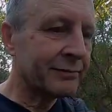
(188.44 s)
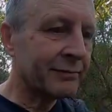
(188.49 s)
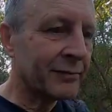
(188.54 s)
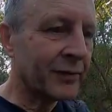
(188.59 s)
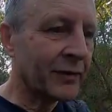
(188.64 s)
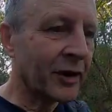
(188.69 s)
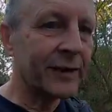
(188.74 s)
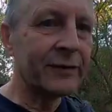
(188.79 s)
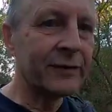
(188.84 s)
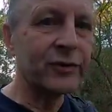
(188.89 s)

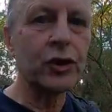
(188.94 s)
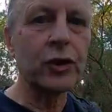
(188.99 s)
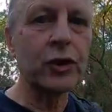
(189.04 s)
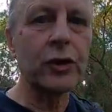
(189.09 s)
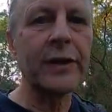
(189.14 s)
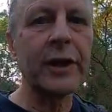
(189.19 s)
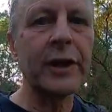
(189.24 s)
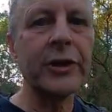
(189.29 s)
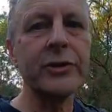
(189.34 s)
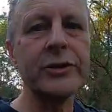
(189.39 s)
not even sure
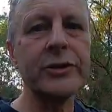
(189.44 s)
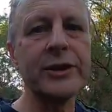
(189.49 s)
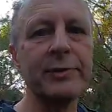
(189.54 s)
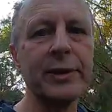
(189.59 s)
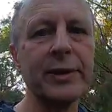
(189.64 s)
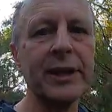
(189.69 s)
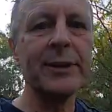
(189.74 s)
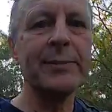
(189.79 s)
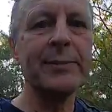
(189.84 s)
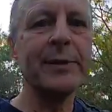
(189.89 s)
if they're using
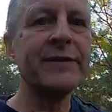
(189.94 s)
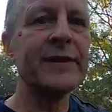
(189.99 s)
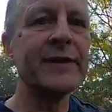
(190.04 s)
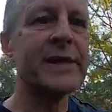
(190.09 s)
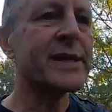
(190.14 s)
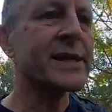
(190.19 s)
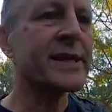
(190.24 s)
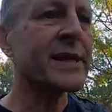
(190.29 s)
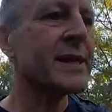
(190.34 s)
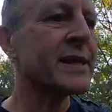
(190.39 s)
PME
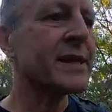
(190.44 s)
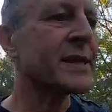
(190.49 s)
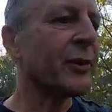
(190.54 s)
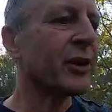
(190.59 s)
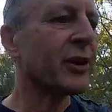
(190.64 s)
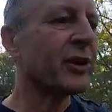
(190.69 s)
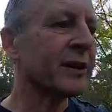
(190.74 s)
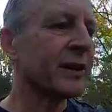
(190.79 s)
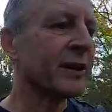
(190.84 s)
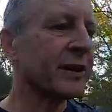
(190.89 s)
VC as a
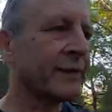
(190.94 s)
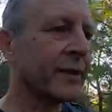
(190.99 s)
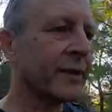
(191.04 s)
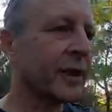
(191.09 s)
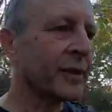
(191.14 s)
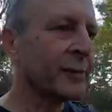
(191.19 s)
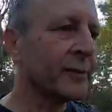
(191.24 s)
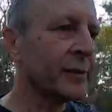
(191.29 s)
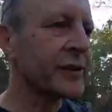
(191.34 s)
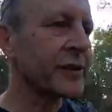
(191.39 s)
modelling
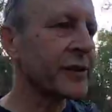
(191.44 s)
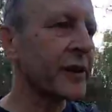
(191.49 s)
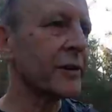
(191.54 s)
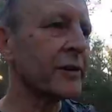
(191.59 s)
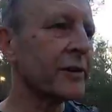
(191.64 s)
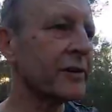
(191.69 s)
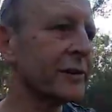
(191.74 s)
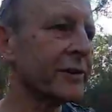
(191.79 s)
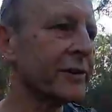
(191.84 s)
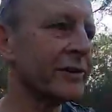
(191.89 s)
environment.
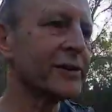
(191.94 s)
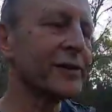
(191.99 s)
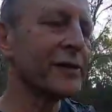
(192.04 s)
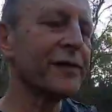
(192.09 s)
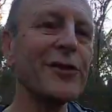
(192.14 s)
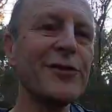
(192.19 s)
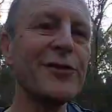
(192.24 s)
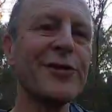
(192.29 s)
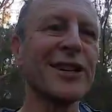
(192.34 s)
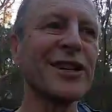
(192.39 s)
So there's a
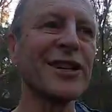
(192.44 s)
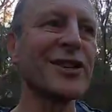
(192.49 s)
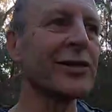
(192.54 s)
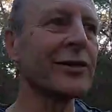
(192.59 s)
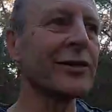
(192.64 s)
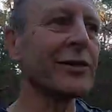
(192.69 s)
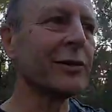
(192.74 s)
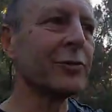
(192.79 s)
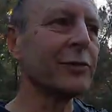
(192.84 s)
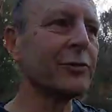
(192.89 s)
few
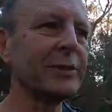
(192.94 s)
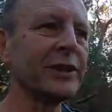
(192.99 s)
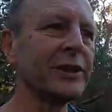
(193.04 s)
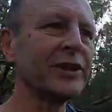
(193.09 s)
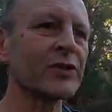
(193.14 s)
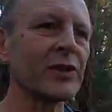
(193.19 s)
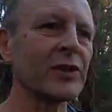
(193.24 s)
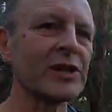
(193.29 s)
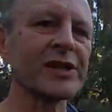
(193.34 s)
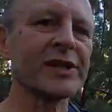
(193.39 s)
things it would be
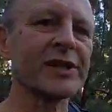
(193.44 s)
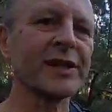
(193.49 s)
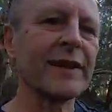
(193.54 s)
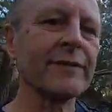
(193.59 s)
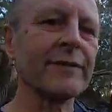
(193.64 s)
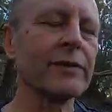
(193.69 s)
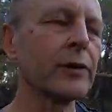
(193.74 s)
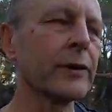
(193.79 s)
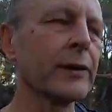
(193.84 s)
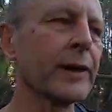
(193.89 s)
interesting to
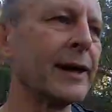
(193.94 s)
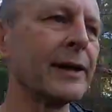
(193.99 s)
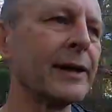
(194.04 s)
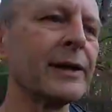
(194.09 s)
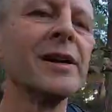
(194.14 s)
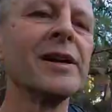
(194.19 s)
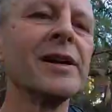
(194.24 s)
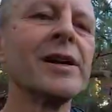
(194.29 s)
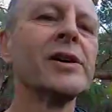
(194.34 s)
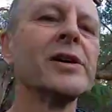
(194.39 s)
have a look at.
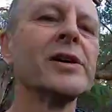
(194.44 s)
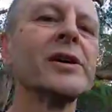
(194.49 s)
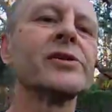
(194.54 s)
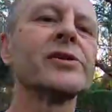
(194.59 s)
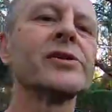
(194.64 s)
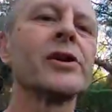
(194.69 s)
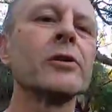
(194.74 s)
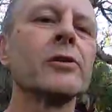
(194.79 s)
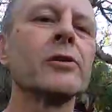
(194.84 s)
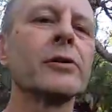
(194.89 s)

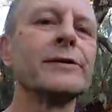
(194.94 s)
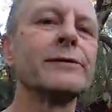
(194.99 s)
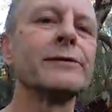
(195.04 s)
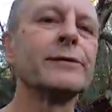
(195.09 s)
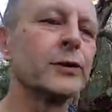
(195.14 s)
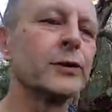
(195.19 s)
So looking